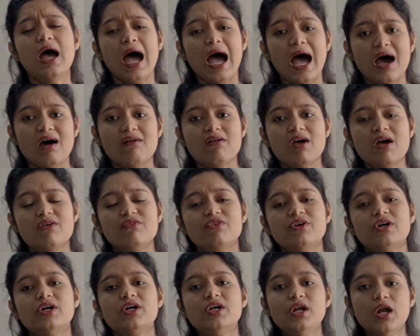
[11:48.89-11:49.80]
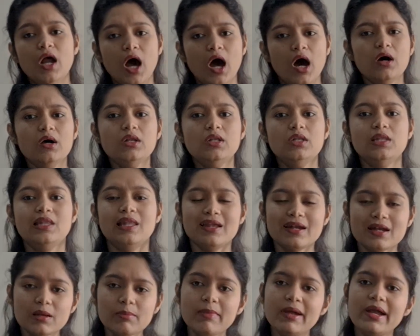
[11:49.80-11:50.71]
However, a
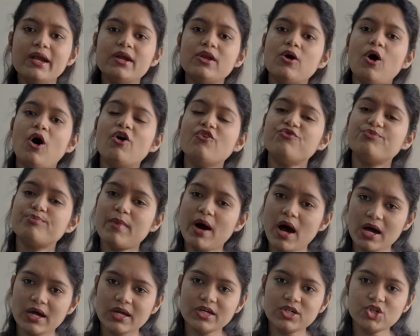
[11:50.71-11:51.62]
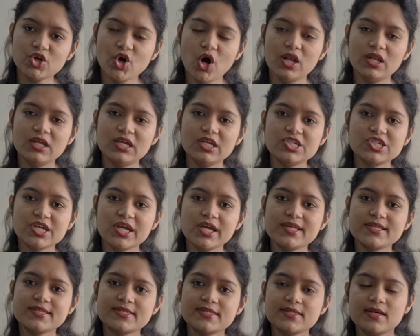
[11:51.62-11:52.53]
little bit of market knowledge
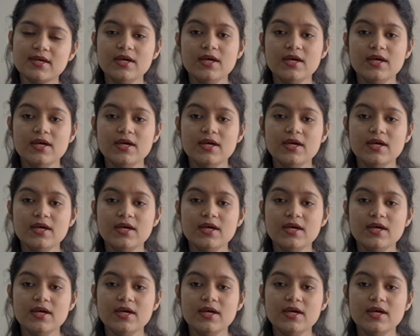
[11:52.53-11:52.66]
is